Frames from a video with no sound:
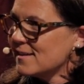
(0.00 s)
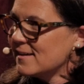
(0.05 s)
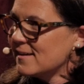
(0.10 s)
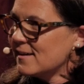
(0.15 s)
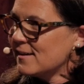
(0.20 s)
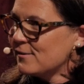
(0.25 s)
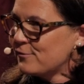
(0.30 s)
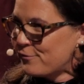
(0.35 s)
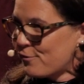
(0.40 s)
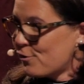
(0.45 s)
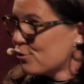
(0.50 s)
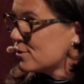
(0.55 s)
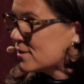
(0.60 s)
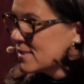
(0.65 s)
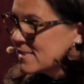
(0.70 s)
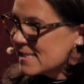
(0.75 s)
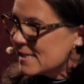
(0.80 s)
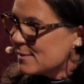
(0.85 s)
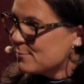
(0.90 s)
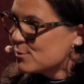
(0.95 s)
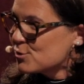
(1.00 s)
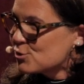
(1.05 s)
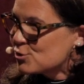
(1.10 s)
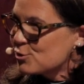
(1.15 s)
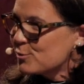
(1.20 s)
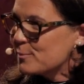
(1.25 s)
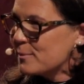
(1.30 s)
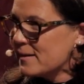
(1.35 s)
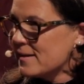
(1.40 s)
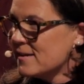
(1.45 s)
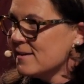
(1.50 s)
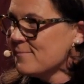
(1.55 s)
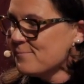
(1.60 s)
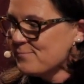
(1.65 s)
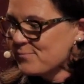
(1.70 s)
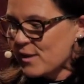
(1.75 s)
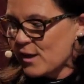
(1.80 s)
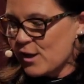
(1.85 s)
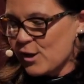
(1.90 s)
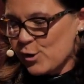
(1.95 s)
it first seems to be.
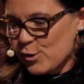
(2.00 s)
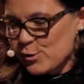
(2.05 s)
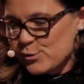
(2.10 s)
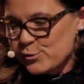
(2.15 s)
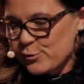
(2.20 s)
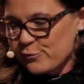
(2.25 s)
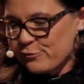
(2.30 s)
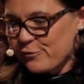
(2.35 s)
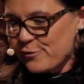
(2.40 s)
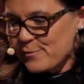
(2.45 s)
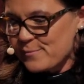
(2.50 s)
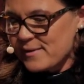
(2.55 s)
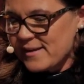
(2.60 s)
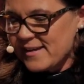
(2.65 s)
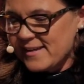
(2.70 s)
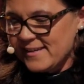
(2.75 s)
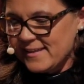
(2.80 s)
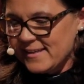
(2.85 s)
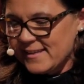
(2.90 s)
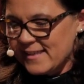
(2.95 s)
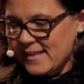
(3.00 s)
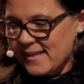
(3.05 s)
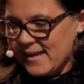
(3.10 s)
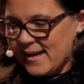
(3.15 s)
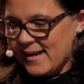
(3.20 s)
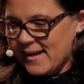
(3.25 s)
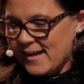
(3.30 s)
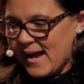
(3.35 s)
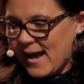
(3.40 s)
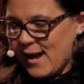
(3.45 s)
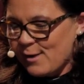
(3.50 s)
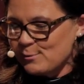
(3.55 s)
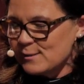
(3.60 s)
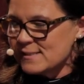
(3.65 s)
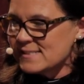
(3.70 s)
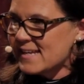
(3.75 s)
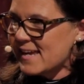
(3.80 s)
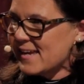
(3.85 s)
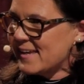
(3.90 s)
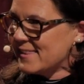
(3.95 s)
So for me, I will
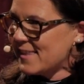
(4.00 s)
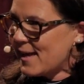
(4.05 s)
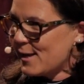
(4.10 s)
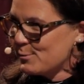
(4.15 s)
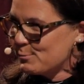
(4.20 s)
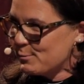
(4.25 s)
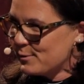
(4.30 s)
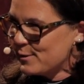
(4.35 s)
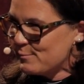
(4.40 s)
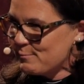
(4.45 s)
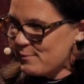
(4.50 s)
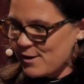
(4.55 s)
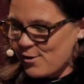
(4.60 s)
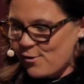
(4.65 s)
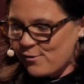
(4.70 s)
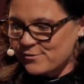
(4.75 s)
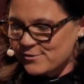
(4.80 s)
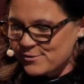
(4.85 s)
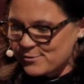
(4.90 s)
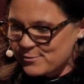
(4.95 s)
take that with me after